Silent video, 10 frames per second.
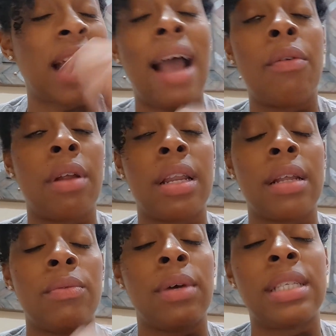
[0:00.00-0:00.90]
I run
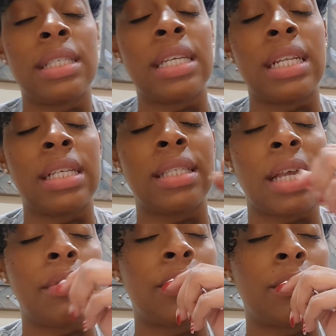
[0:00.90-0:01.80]
in. Wes is eating his
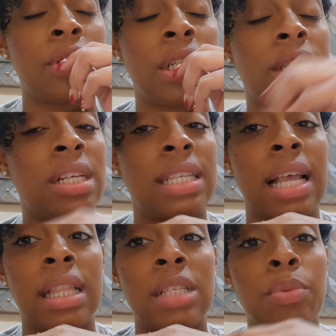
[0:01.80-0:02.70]
sandwich from Sheetz because he
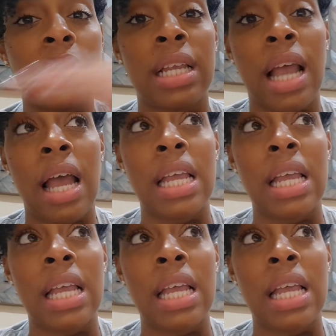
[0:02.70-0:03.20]
at this point